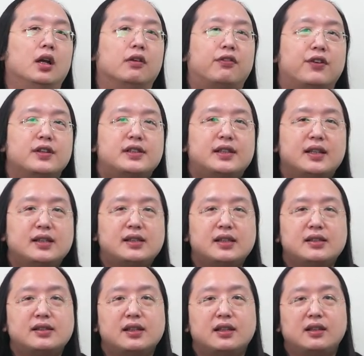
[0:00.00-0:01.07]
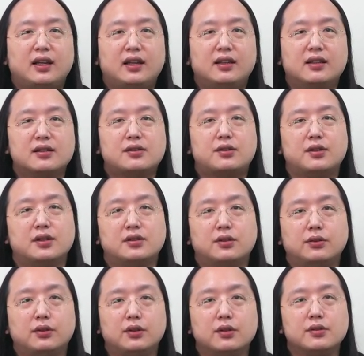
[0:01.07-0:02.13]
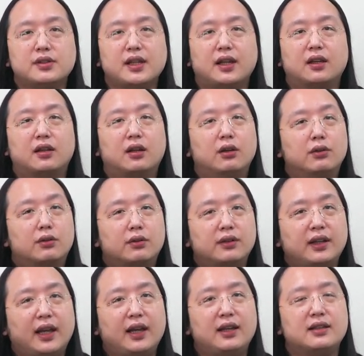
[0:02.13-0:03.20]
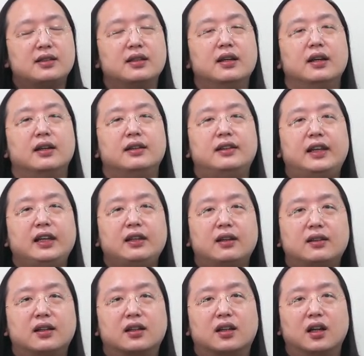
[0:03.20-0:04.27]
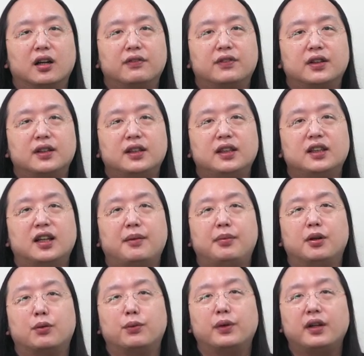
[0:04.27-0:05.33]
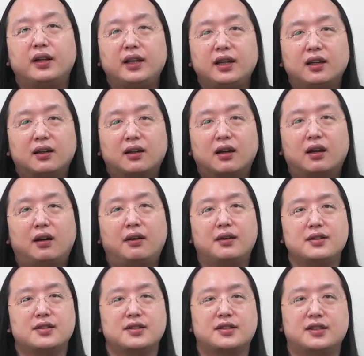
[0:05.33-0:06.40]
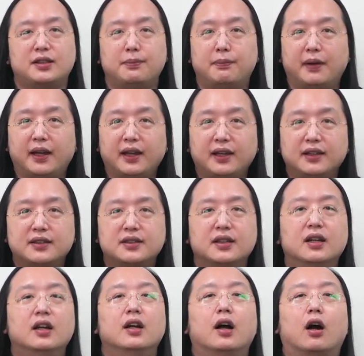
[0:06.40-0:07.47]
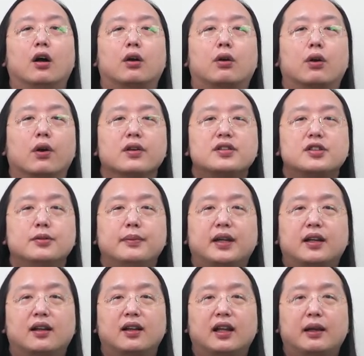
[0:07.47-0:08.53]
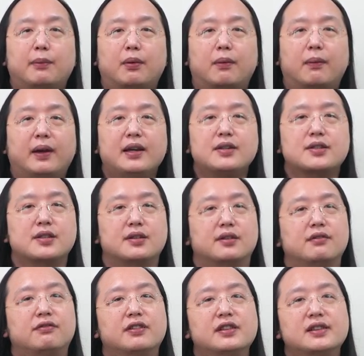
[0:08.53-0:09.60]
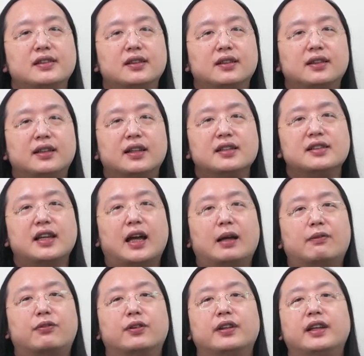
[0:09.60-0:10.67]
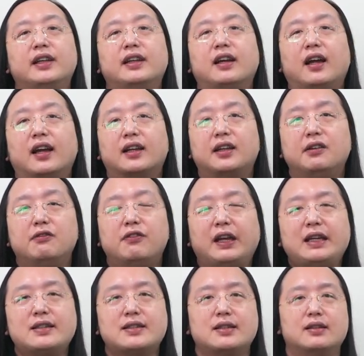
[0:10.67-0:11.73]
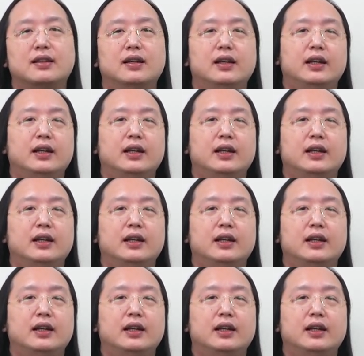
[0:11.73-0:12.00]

For citizens and industries to use and co-create, data.gov.tw really encourages debate. Across-domain collaboration facilitates effort data activation.